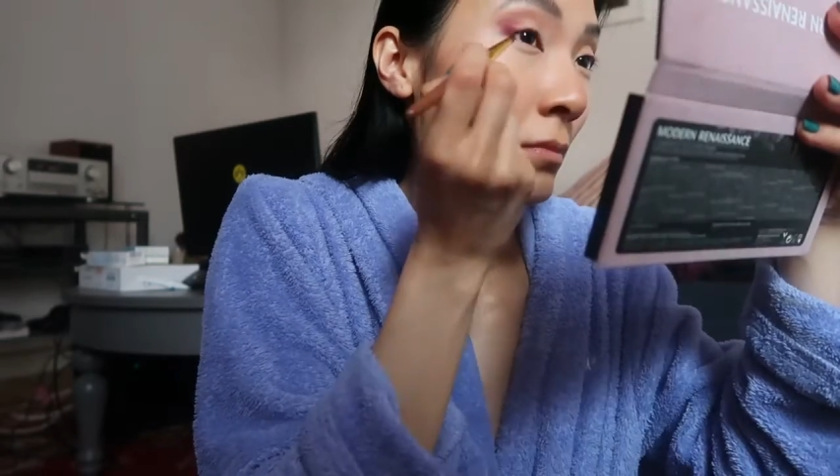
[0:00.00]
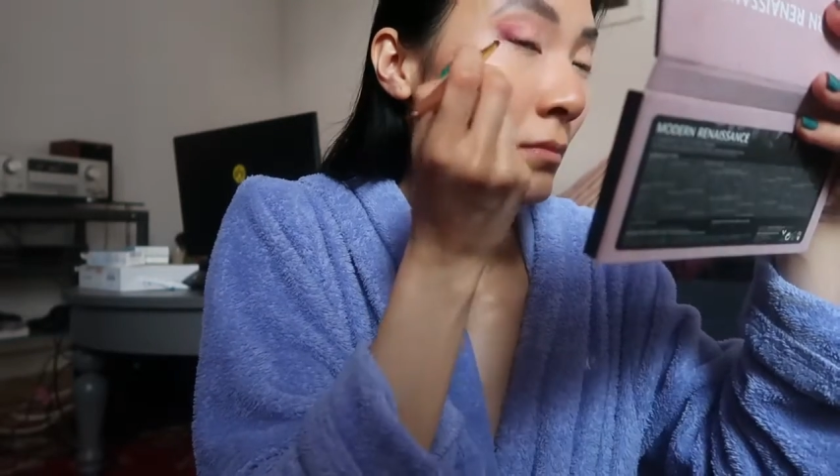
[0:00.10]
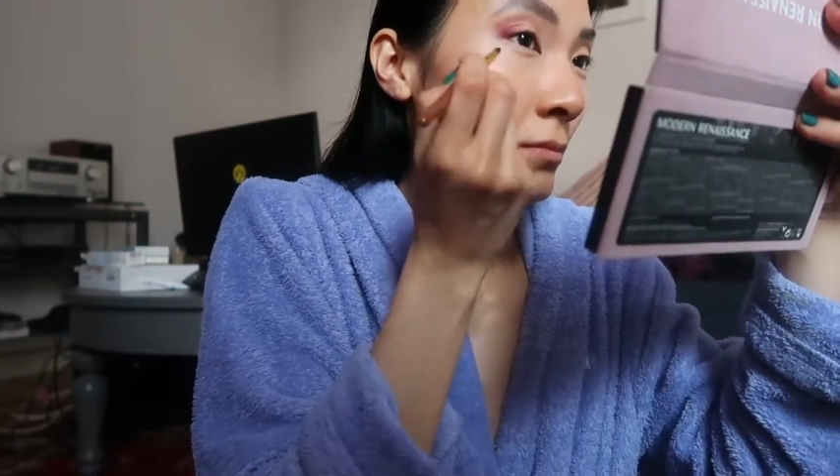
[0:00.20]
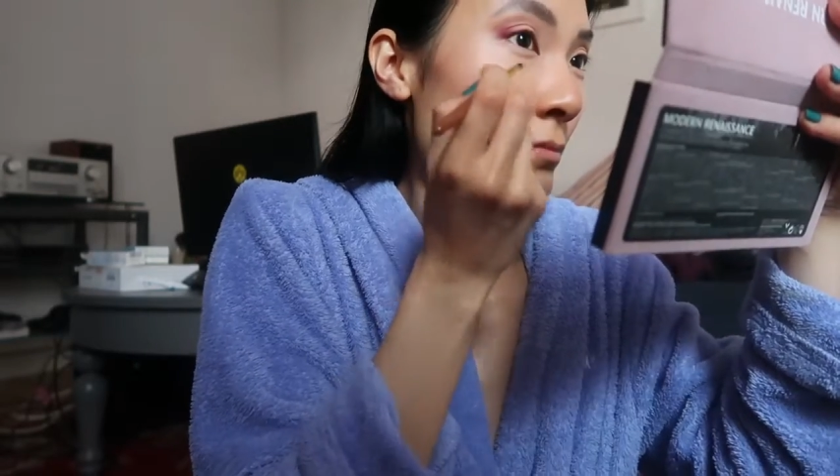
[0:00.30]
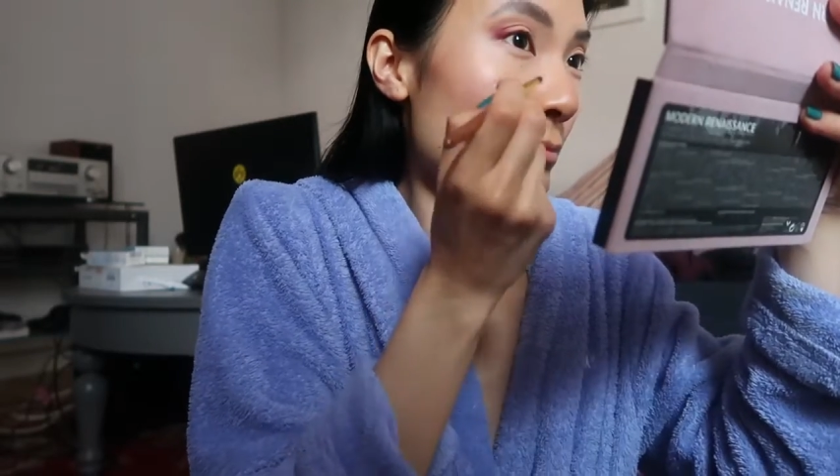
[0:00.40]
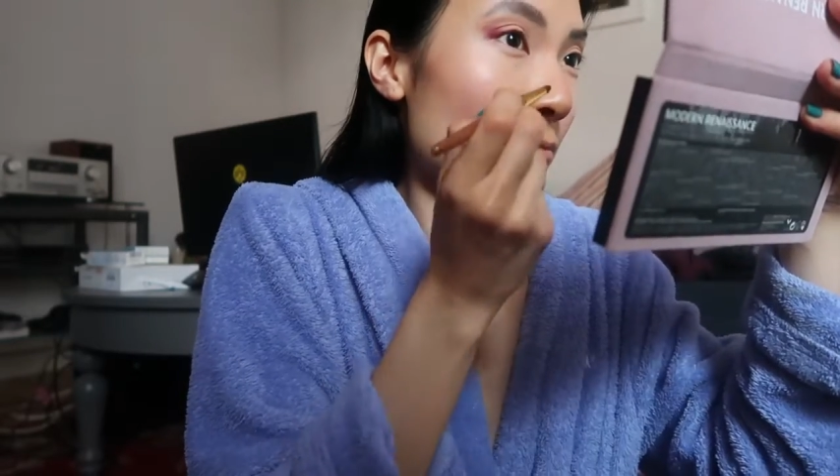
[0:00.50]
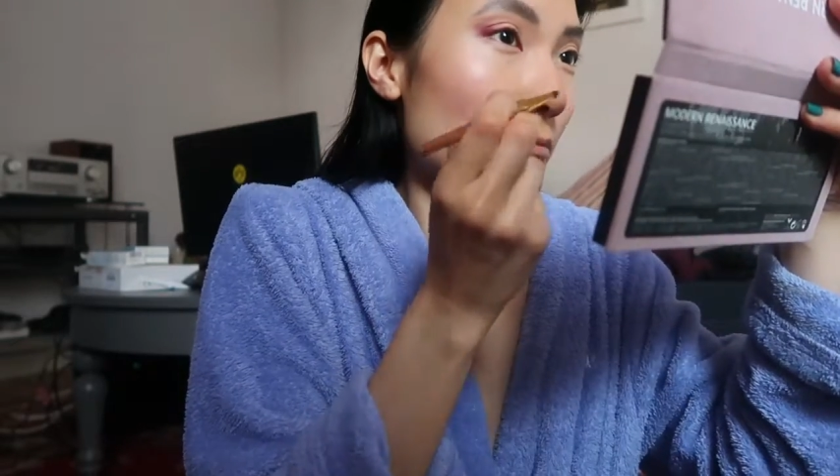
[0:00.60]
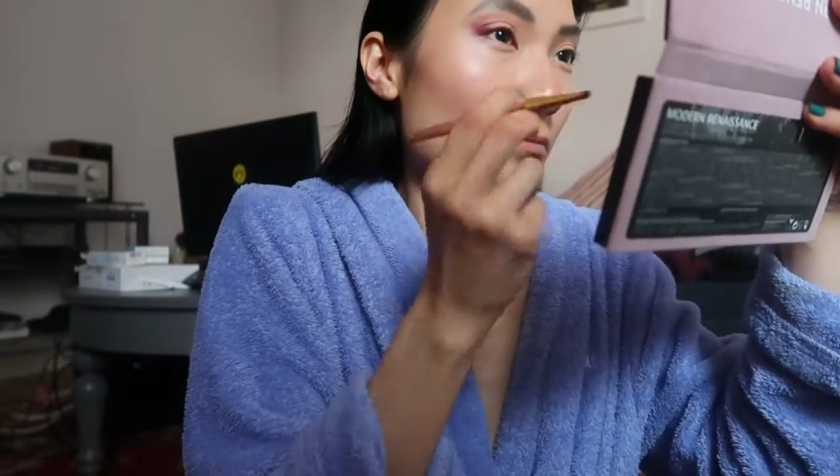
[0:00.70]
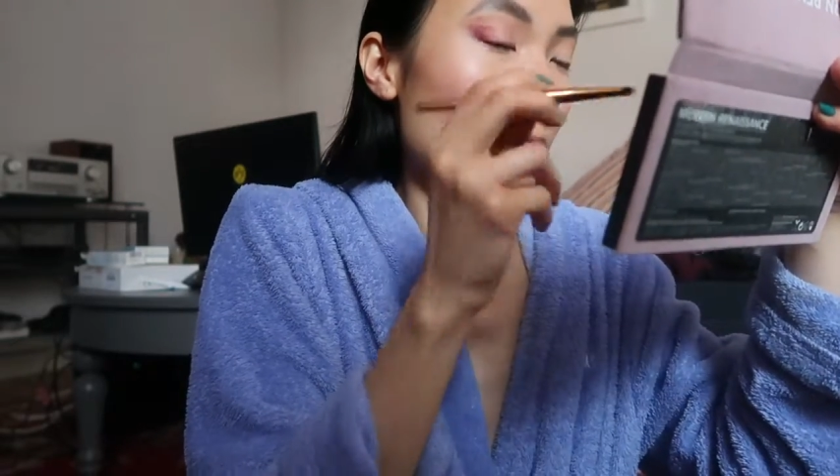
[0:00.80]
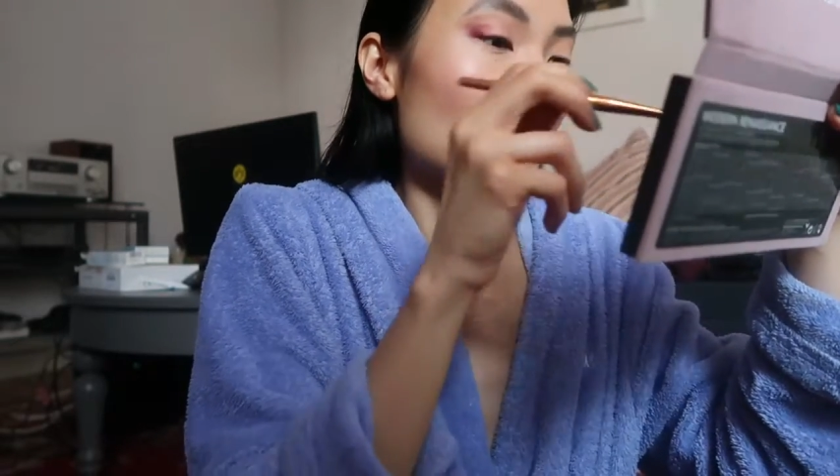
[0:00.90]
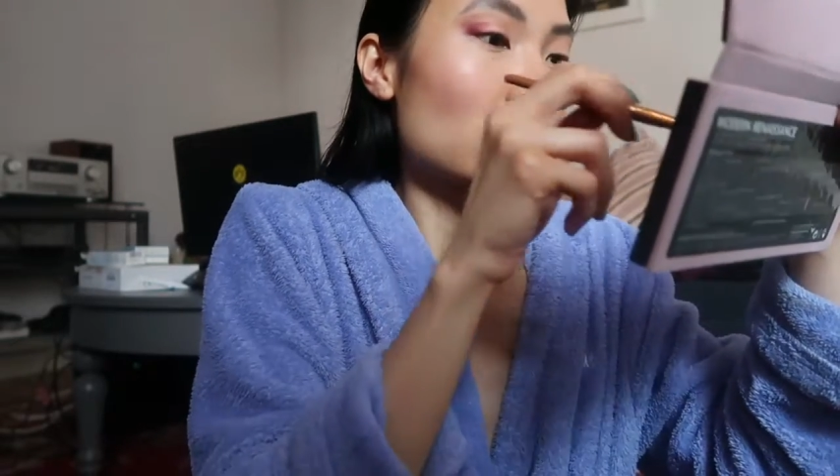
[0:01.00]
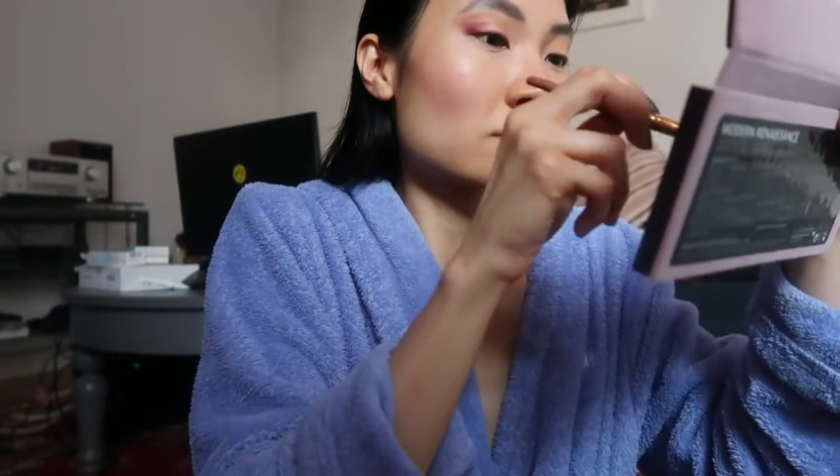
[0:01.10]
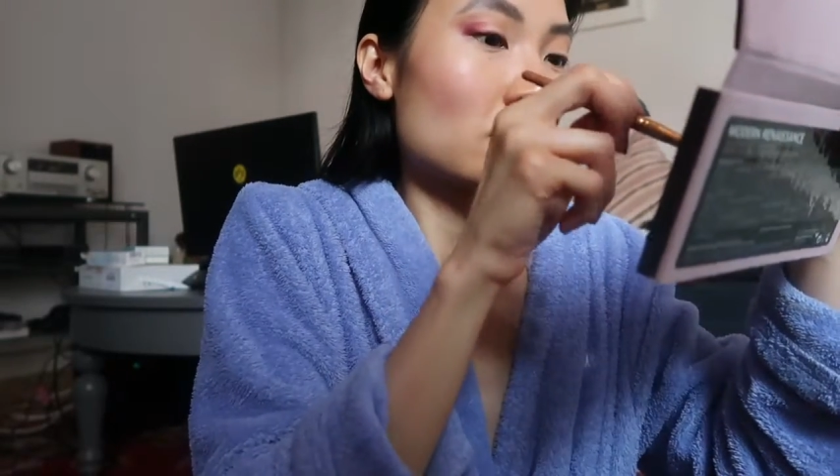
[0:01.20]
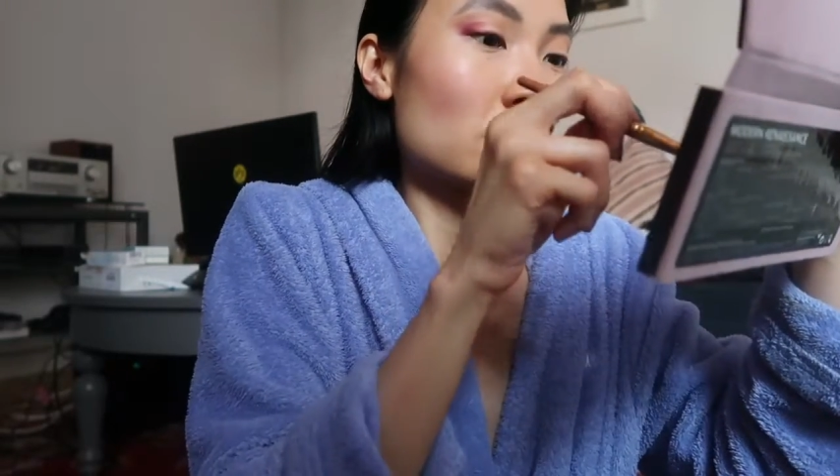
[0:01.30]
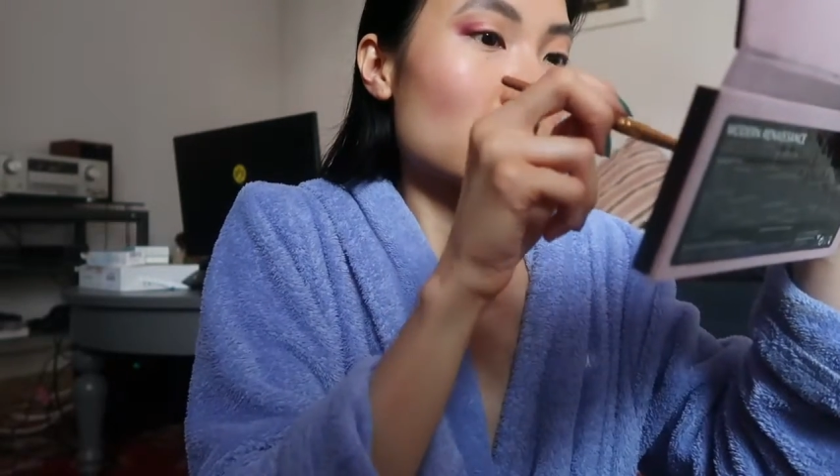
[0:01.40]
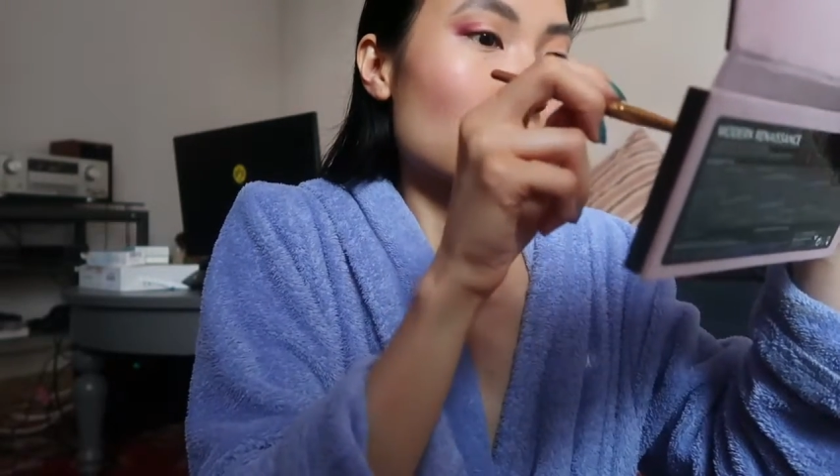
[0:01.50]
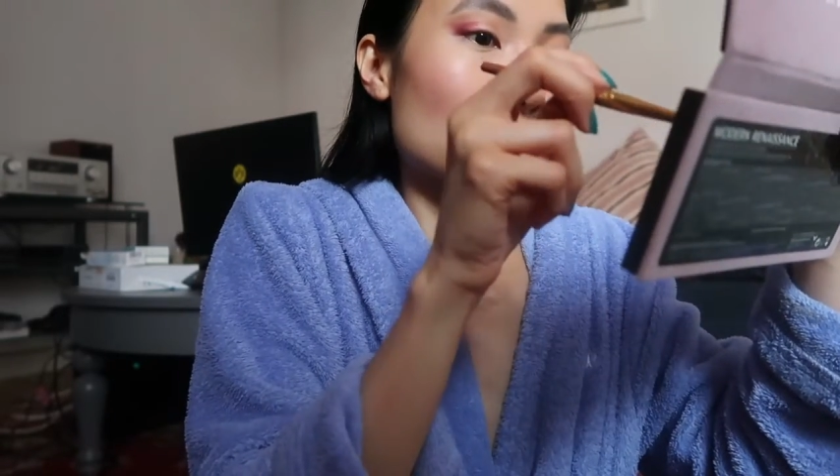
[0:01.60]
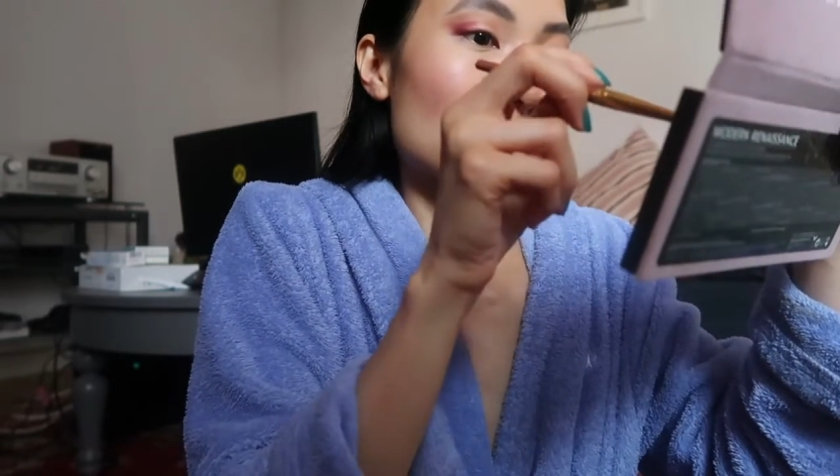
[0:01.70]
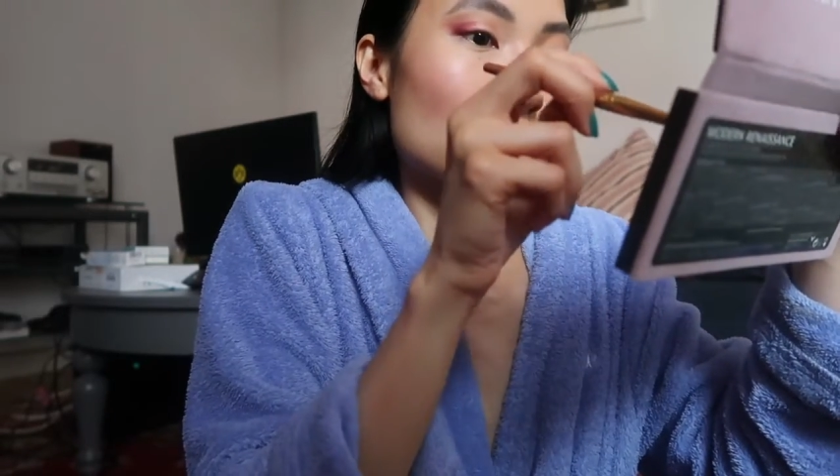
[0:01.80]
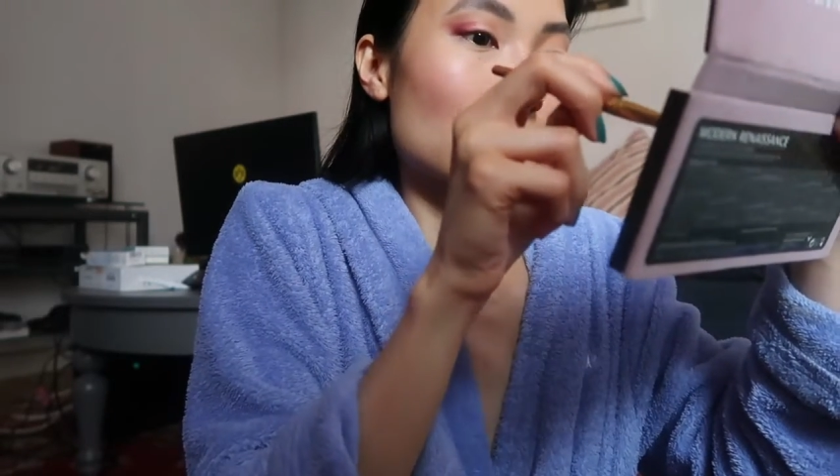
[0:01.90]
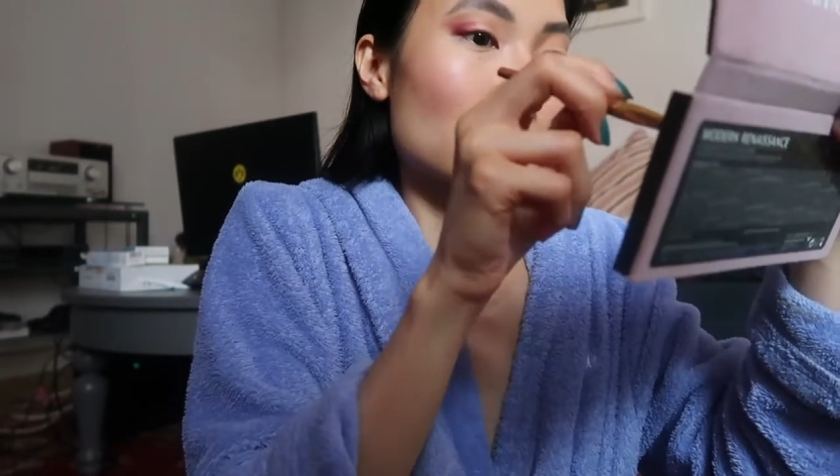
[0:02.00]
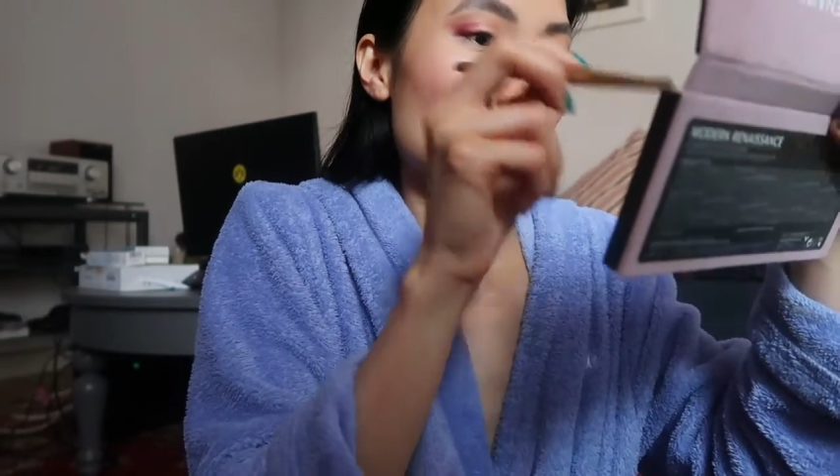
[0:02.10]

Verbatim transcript: some more of it to deepen the color.